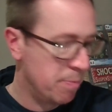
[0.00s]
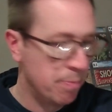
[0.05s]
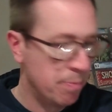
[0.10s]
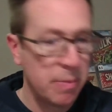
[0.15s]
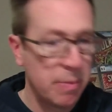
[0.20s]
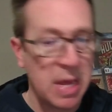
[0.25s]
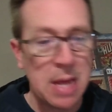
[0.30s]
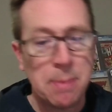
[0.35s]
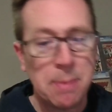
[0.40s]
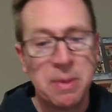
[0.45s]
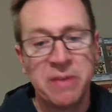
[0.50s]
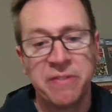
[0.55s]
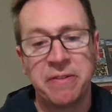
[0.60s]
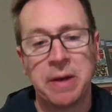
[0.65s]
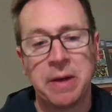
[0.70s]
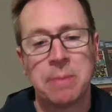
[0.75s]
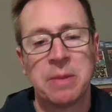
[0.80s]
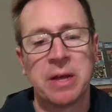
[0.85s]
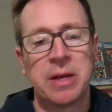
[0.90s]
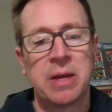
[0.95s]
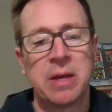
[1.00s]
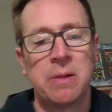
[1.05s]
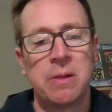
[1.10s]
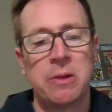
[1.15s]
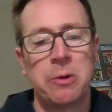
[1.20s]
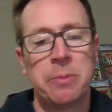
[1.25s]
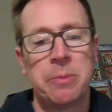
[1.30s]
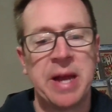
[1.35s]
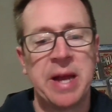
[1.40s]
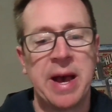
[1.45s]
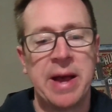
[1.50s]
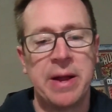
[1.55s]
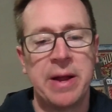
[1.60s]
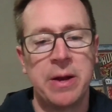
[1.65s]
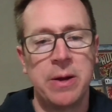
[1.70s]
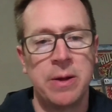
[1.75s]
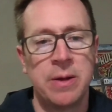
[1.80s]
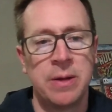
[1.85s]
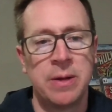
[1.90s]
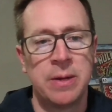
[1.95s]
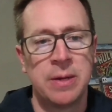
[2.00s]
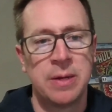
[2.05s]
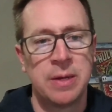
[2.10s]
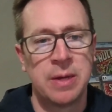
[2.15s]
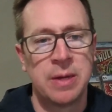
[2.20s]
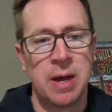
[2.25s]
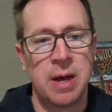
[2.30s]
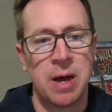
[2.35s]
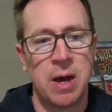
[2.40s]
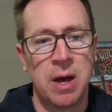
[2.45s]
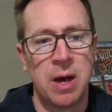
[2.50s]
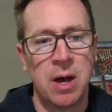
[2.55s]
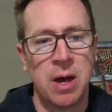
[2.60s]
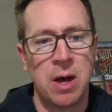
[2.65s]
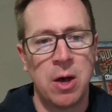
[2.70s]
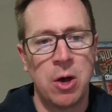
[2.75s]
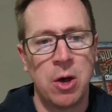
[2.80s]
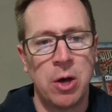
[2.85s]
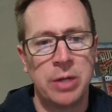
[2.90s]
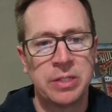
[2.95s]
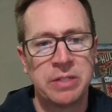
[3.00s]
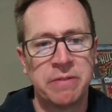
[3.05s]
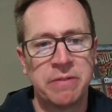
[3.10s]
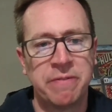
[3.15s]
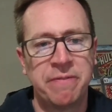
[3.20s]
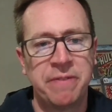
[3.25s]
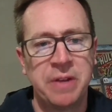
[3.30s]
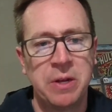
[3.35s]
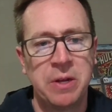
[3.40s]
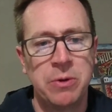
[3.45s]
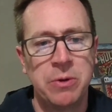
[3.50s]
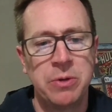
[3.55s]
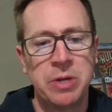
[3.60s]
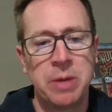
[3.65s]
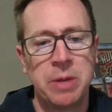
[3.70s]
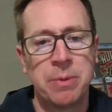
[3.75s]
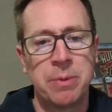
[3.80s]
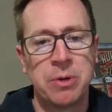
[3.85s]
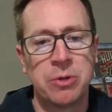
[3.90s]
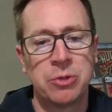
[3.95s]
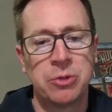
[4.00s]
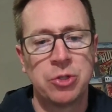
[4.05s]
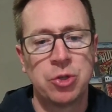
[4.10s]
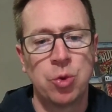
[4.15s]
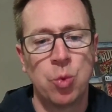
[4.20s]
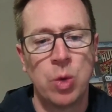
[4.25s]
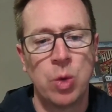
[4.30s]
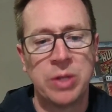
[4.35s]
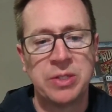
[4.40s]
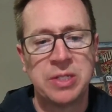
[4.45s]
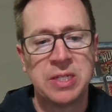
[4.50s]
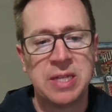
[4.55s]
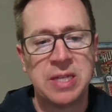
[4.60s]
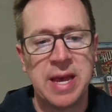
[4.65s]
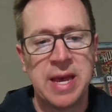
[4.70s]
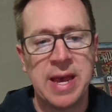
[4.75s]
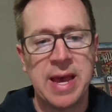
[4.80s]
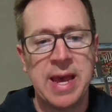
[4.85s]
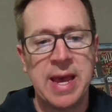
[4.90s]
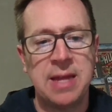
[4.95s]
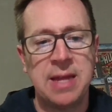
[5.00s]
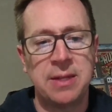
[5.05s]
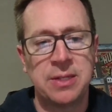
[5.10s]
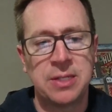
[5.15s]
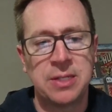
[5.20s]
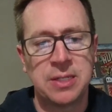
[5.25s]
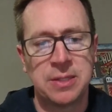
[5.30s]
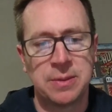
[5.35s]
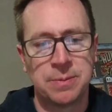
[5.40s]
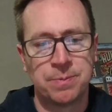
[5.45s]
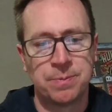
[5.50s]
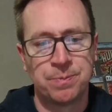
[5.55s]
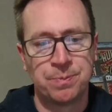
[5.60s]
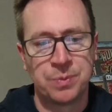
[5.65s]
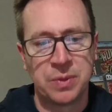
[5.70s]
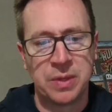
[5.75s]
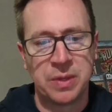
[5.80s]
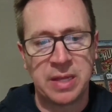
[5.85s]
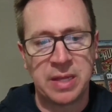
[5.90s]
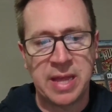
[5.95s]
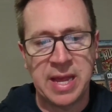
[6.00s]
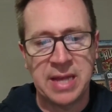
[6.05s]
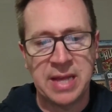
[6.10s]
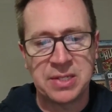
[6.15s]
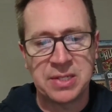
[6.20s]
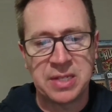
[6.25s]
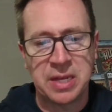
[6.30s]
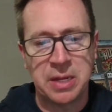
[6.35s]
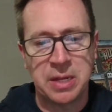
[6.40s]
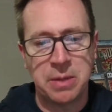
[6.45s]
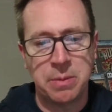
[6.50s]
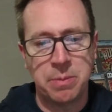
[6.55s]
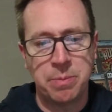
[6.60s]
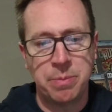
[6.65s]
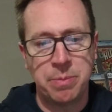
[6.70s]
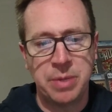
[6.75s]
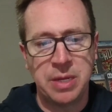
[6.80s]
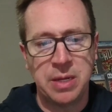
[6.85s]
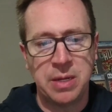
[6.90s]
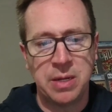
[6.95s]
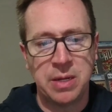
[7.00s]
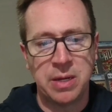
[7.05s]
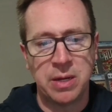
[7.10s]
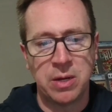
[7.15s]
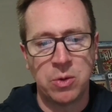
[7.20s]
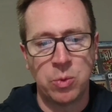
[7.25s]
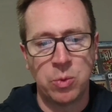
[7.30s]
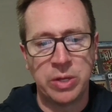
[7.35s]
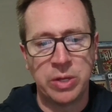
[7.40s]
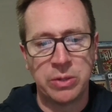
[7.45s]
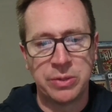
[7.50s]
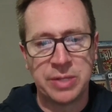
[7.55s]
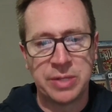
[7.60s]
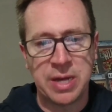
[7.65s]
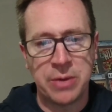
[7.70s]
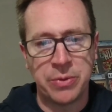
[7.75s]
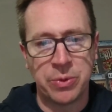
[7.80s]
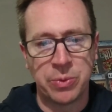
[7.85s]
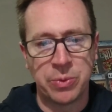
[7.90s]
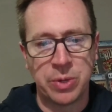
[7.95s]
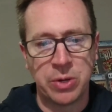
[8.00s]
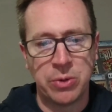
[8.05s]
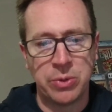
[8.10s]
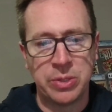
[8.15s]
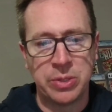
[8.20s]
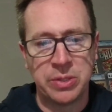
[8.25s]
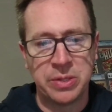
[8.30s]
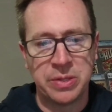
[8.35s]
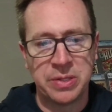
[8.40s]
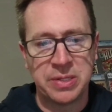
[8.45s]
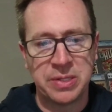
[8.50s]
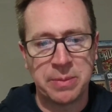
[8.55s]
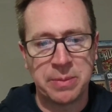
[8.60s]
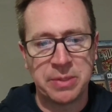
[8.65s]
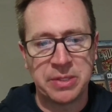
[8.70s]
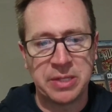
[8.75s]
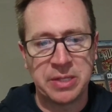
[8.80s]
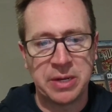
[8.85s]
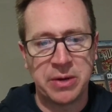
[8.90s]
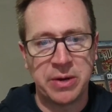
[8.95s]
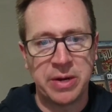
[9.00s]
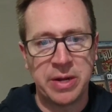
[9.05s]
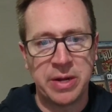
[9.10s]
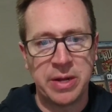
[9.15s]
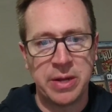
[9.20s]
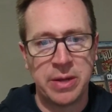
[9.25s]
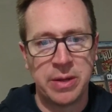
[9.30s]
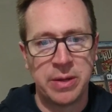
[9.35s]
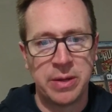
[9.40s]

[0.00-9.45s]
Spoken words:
Maybe if I'm lucky, a little bit higher. Haunt of Fear, number 28. The casket being wheeled down the road into the cemetery.